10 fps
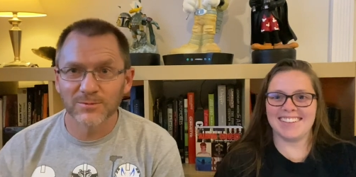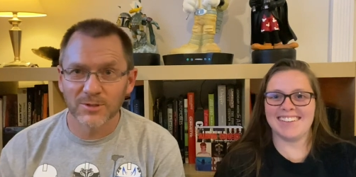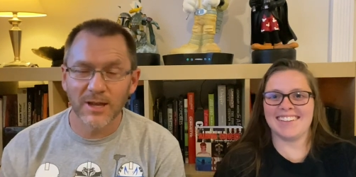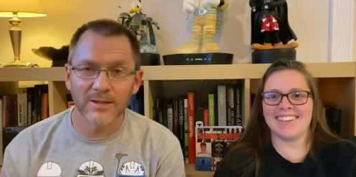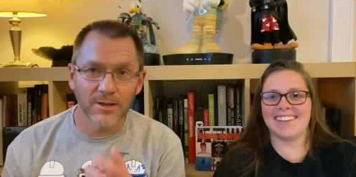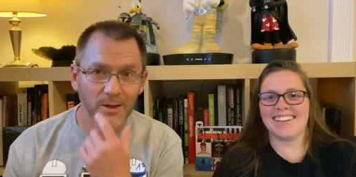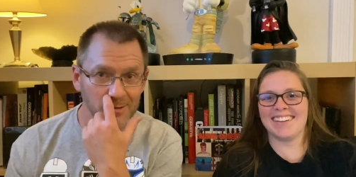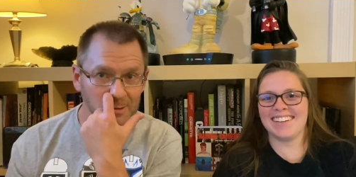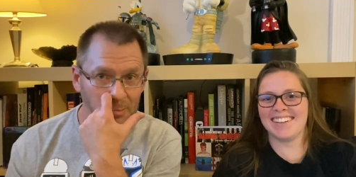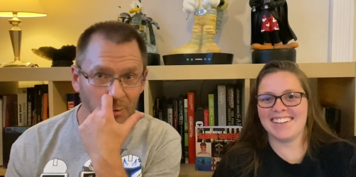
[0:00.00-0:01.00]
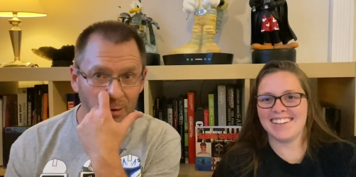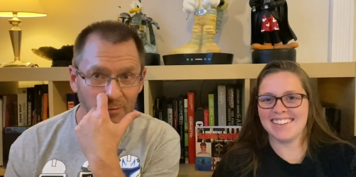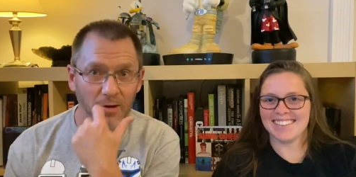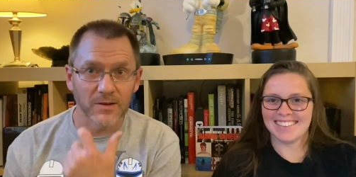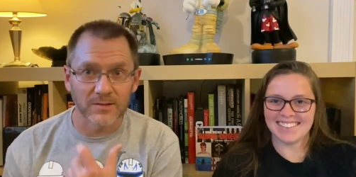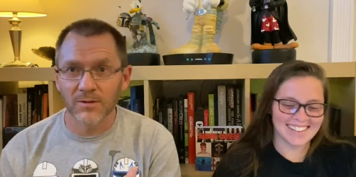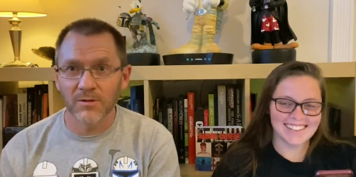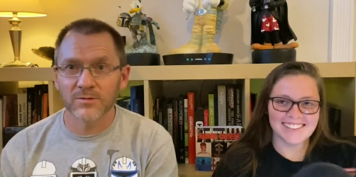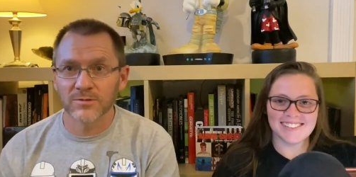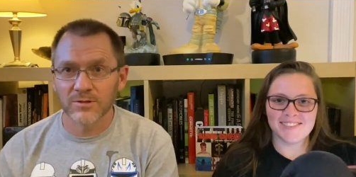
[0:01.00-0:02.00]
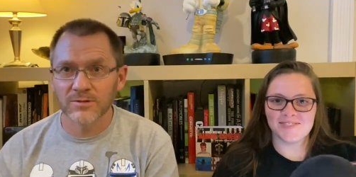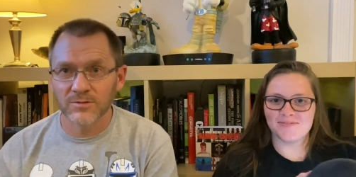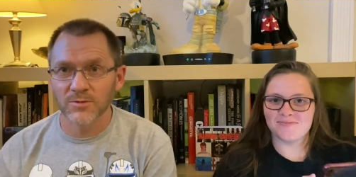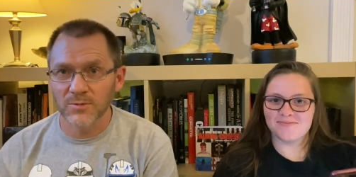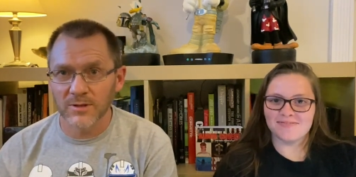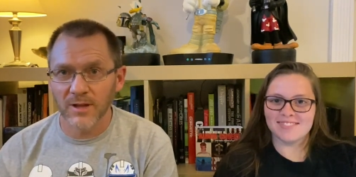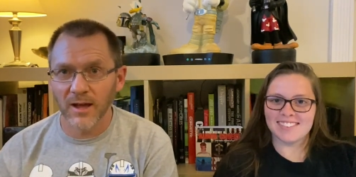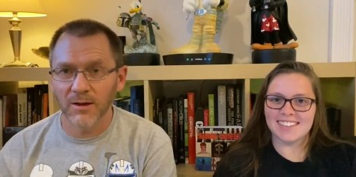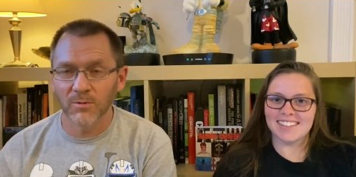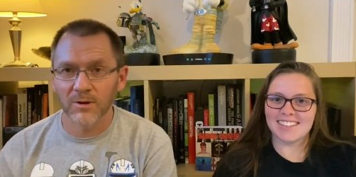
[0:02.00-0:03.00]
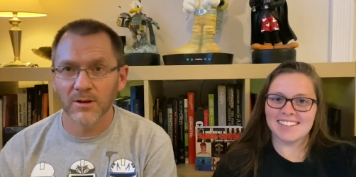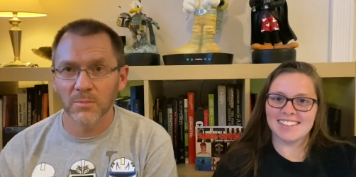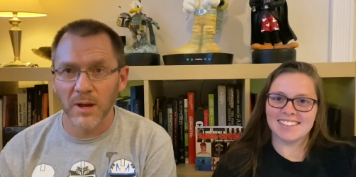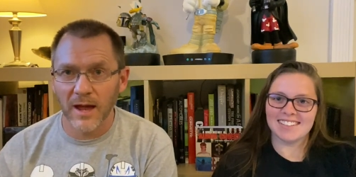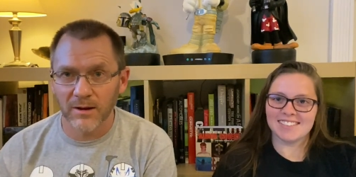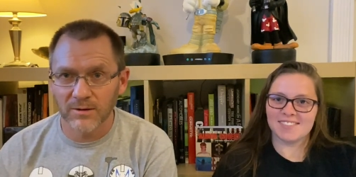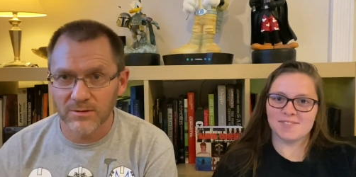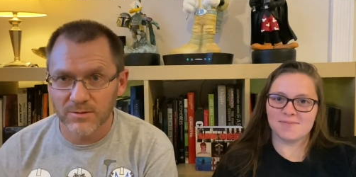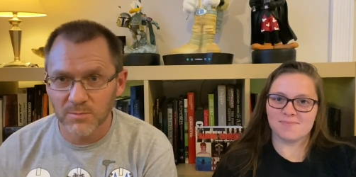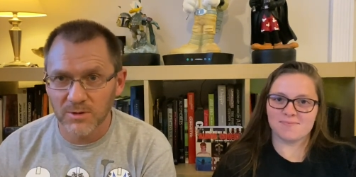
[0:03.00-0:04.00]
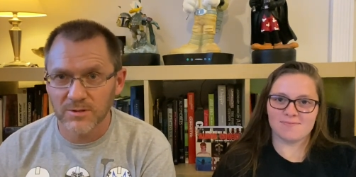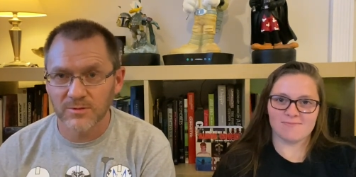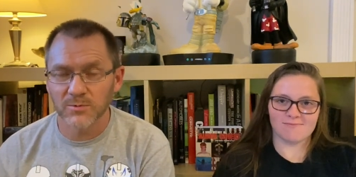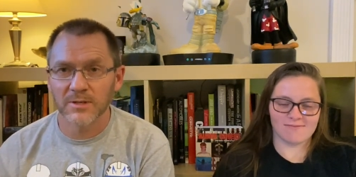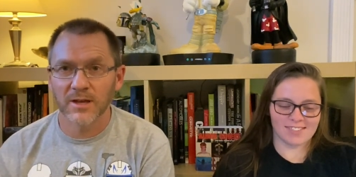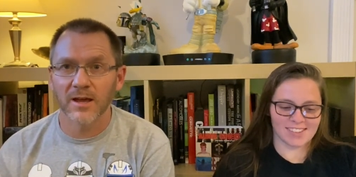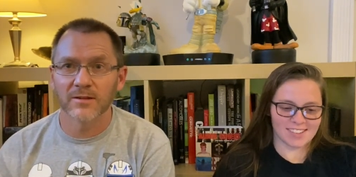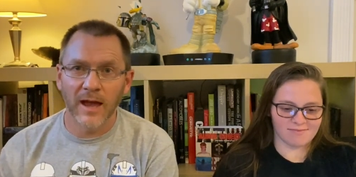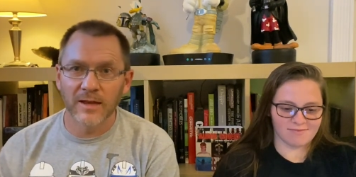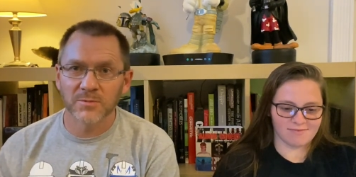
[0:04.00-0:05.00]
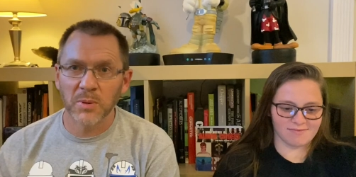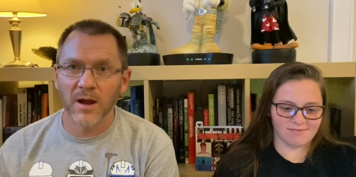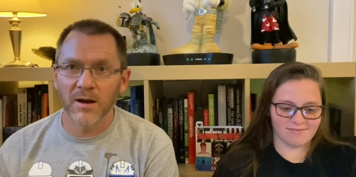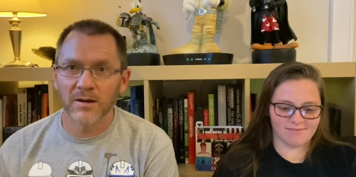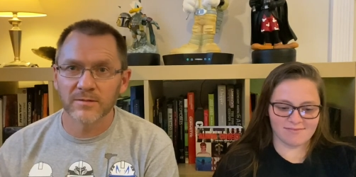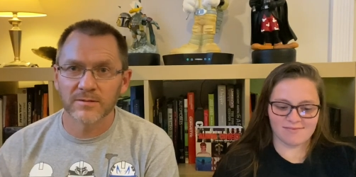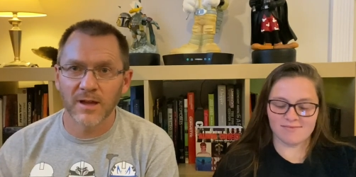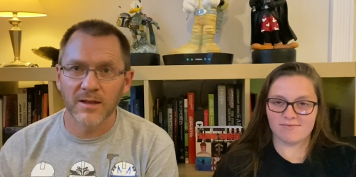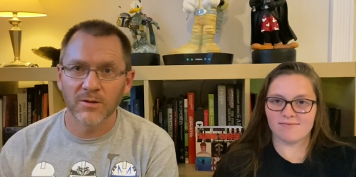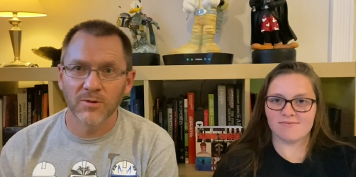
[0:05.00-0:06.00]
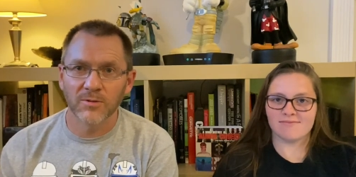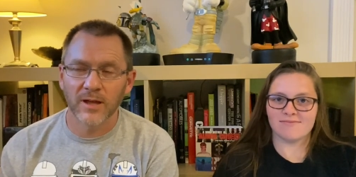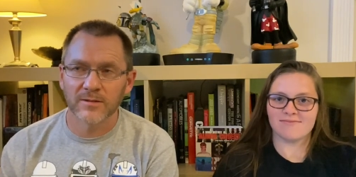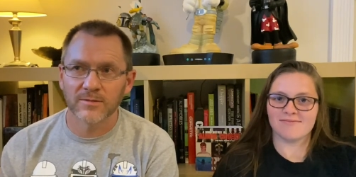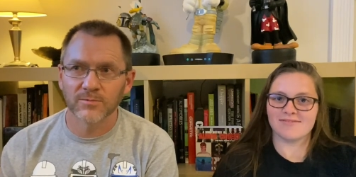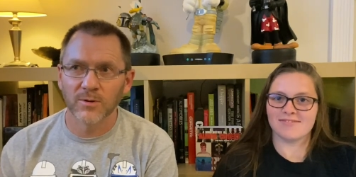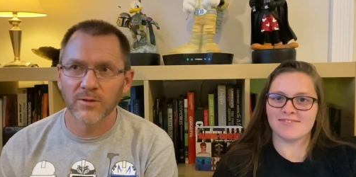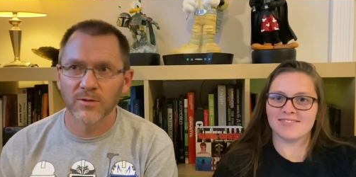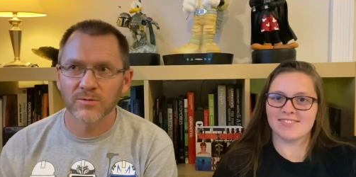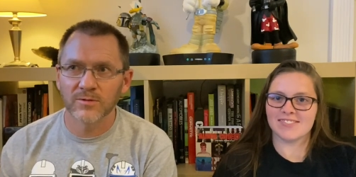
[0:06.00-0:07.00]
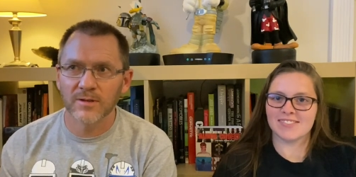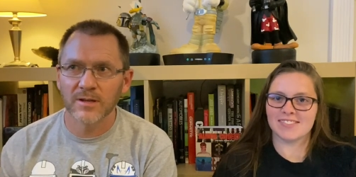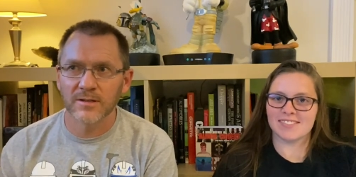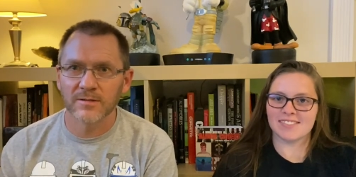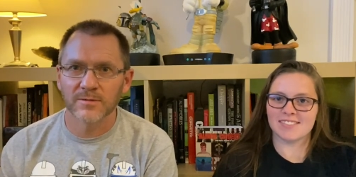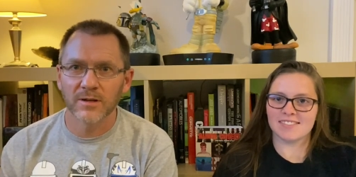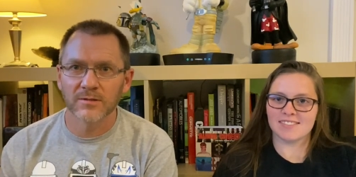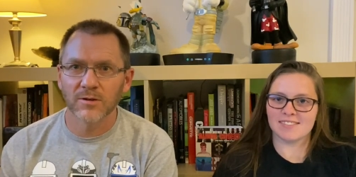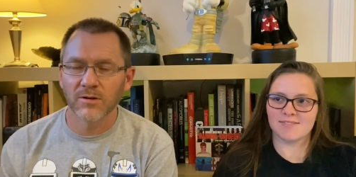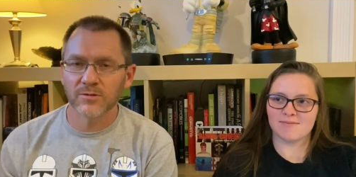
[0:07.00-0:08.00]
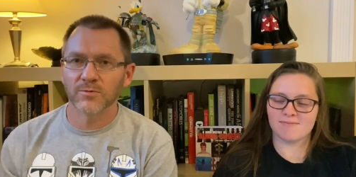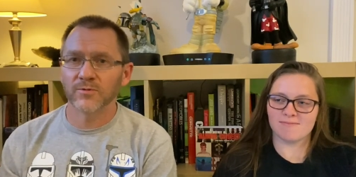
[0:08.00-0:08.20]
Speaker 1: She has all the support of us. As long as she's doing that, we're gonna back her as much as we can. As parents, I know that's one of those things. As long as we're